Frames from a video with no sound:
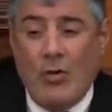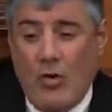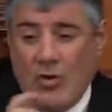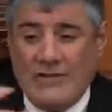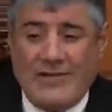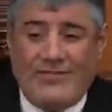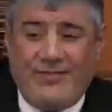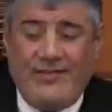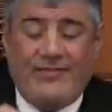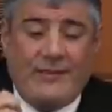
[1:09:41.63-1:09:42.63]
All the
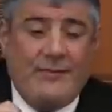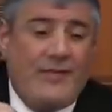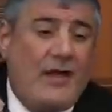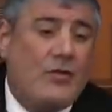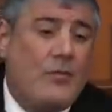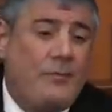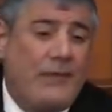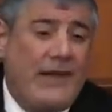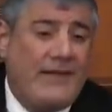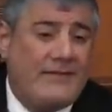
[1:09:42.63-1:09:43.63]
systems are
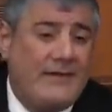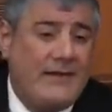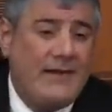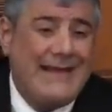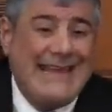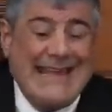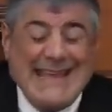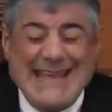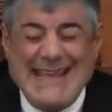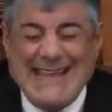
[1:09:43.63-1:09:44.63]
complete
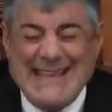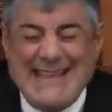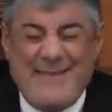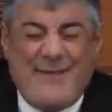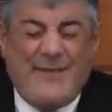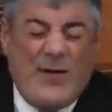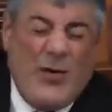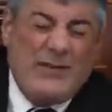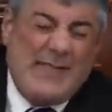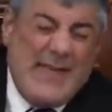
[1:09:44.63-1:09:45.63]
in the
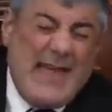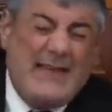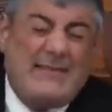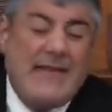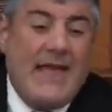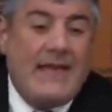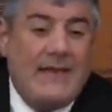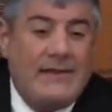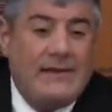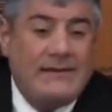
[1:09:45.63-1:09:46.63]
forty-eighth
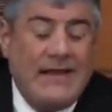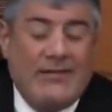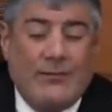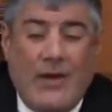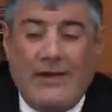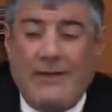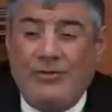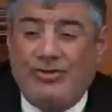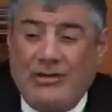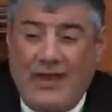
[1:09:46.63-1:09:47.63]
day. That's why the
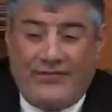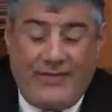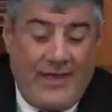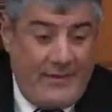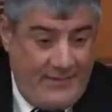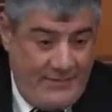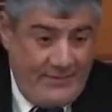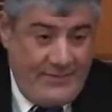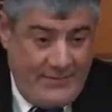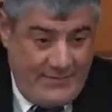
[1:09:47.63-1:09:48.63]
Mishnah say,
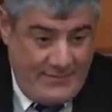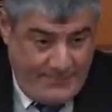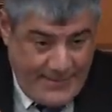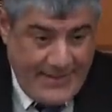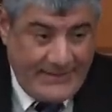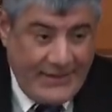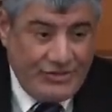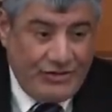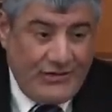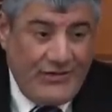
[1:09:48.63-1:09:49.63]
pay
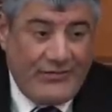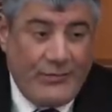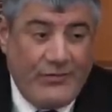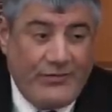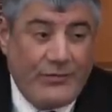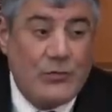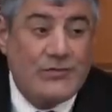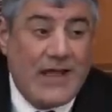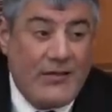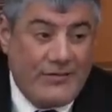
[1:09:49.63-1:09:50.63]
attention, this was
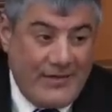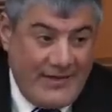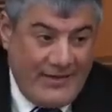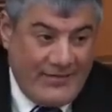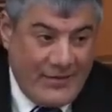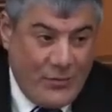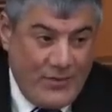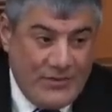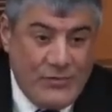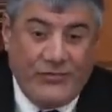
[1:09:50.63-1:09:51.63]
two thousand years ago
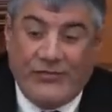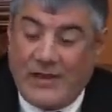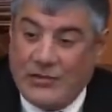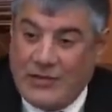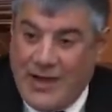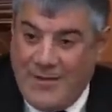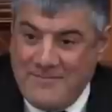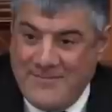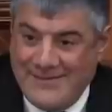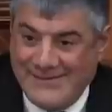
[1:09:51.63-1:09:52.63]
with no
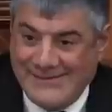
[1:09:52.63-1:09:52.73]
sonogram.